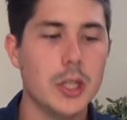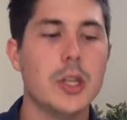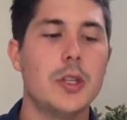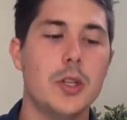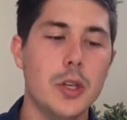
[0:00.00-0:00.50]

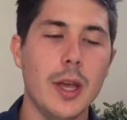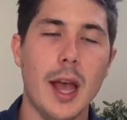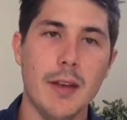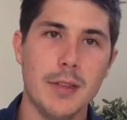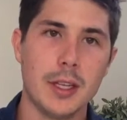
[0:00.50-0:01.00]
So, do you
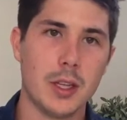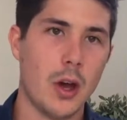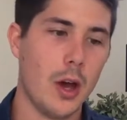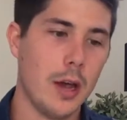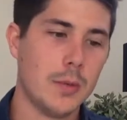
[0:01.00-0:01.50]
have the
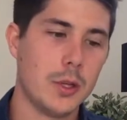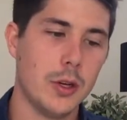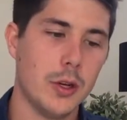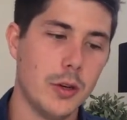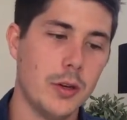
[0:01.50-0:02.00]
time
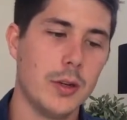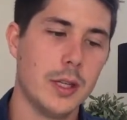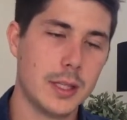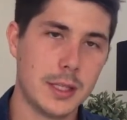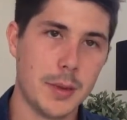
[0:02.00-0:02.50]
to?
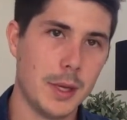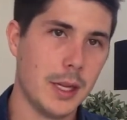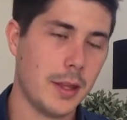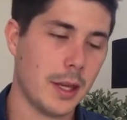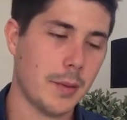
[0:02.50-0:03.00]
This is something
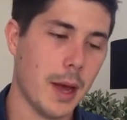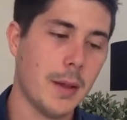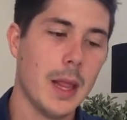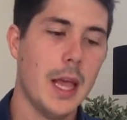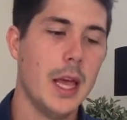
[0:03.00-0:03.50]
to think
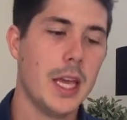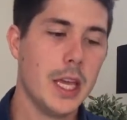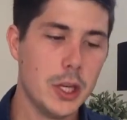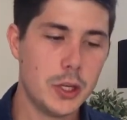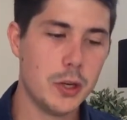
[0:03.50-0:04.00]
about.
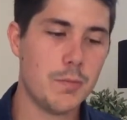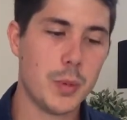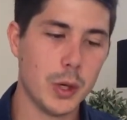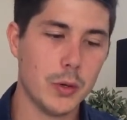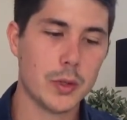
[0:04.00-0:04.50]
Issue
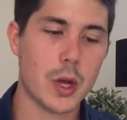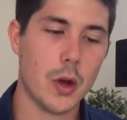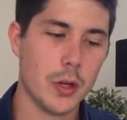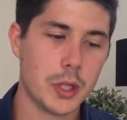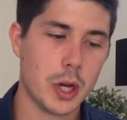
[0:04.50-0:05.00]
bills
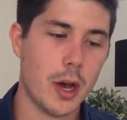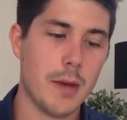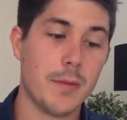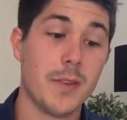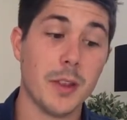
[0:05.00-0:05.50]
on
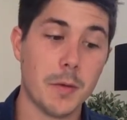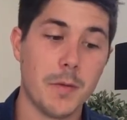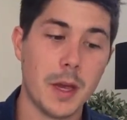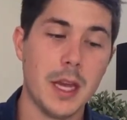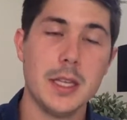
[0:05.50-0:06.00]
time for the
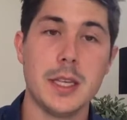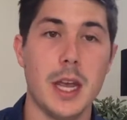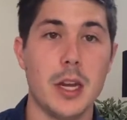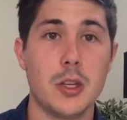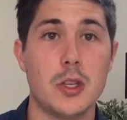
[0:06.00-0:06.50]
fees
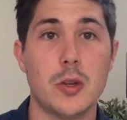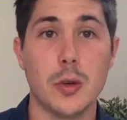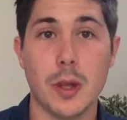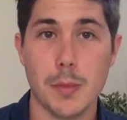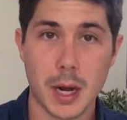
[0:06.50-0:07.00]
and
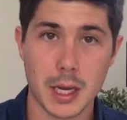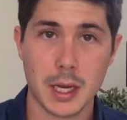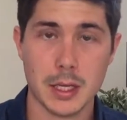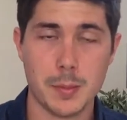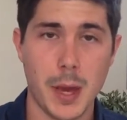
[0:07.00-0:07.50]
ensure the money
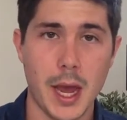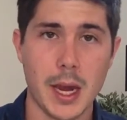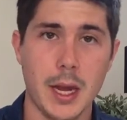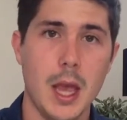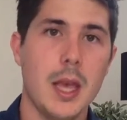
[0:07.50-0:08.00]
is
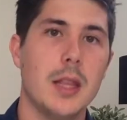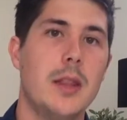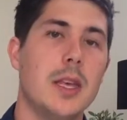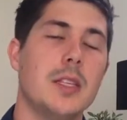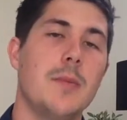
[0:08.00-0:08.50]
paid.
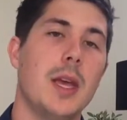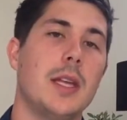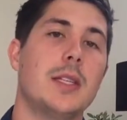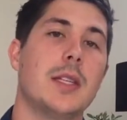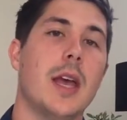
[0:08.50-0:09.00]
This
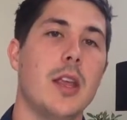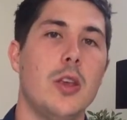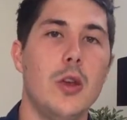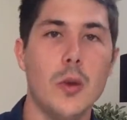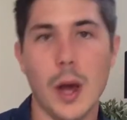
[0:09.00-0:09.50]
means that
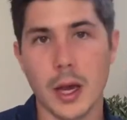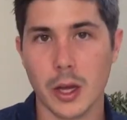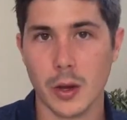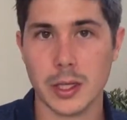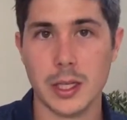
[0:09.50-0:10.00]
you are
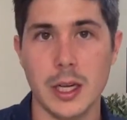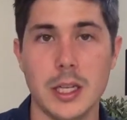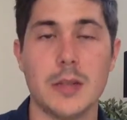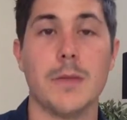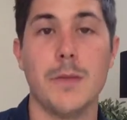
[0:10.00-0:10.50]
going to
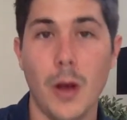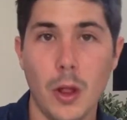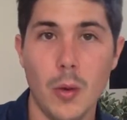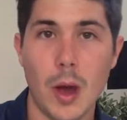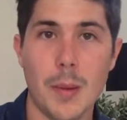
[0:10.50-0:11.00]
need to
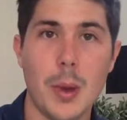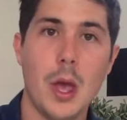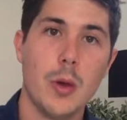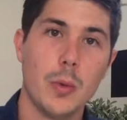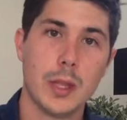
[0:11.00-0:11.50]
follow up
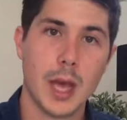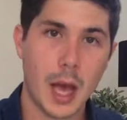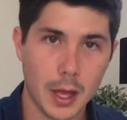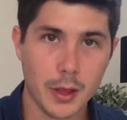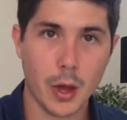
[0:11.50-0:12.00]
with the
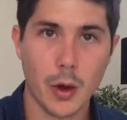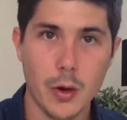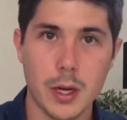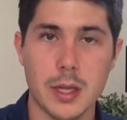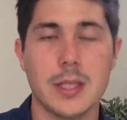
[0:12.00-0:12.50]
other
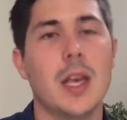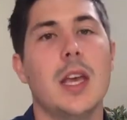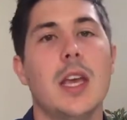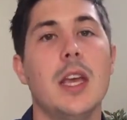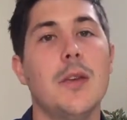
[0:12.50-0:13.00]
owners
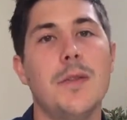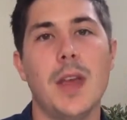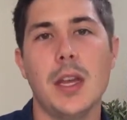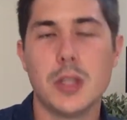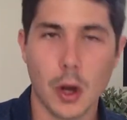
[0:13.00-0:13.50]
if
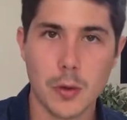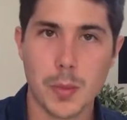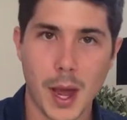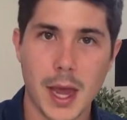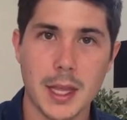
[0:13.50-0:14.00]
they don't
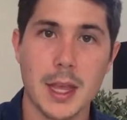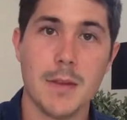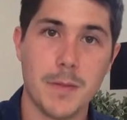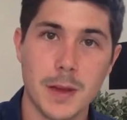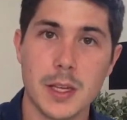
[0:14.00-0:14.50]
pay their
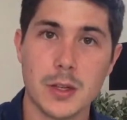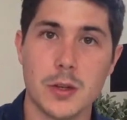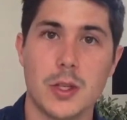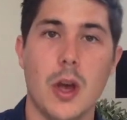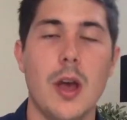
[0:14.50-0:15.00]
fees
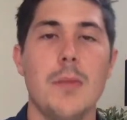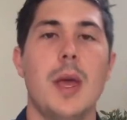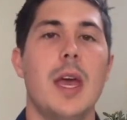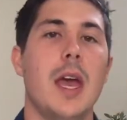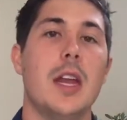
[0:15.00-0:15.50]
on time
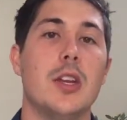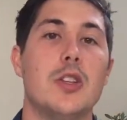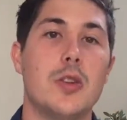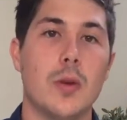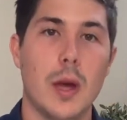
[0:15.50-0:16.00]
and
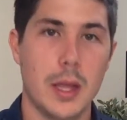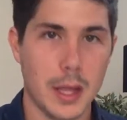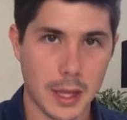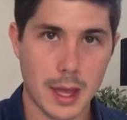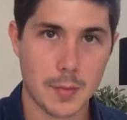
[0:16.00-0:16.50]
ensure
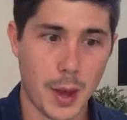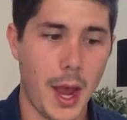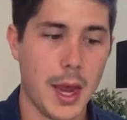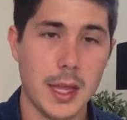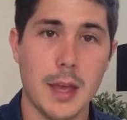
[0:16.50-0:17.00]
that they
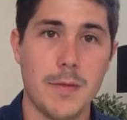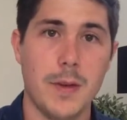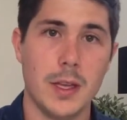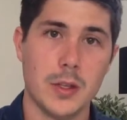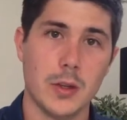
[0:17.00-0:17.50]
pay their
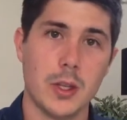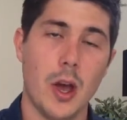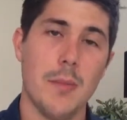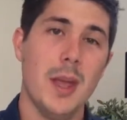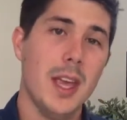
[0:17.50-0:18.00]
fees on
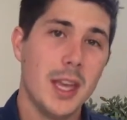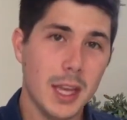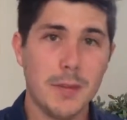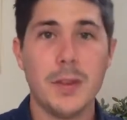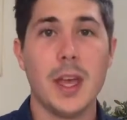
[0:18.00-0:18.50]
time.
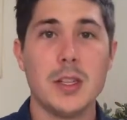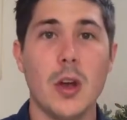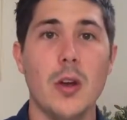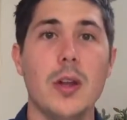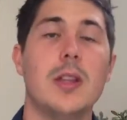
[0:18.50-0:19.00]
If they
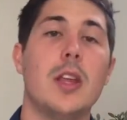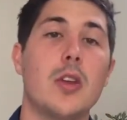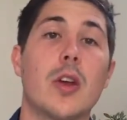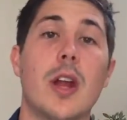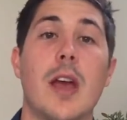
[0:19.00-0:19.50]
don't, then
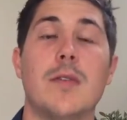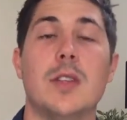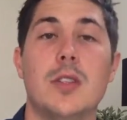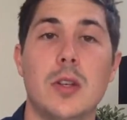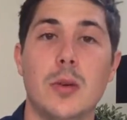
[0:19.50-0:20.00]
you're going to have to
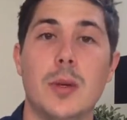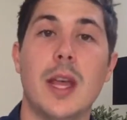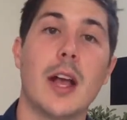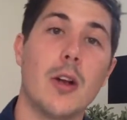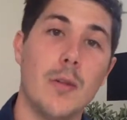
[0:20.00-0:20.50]
deal with
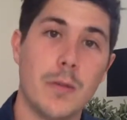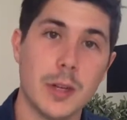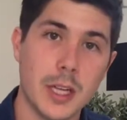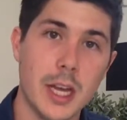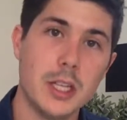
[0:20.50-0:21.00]
that
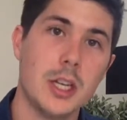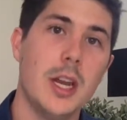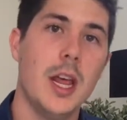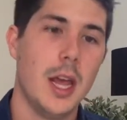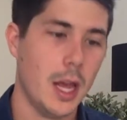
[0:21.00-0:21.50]
confrontation
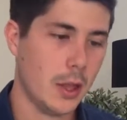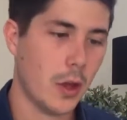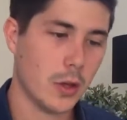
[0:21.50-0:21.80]
and